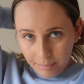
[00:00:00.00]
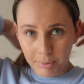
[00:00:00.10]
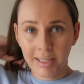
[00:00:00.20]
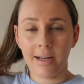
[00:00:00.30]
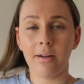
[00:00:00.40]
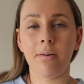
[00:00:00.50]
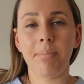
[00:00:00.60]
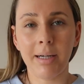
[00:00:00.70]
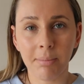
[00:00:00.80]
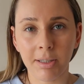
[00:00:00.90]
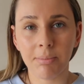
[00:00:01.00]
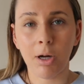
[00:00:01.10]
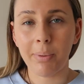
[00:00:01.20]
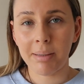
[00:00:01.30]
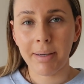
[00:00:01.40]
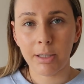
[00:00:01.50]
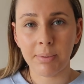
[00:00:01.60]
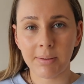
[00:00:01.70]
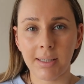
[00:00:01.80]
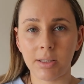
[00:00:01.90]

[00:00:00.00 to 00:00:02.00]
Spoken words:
But yeah, bear in mind, I'm not wearing makeup as well,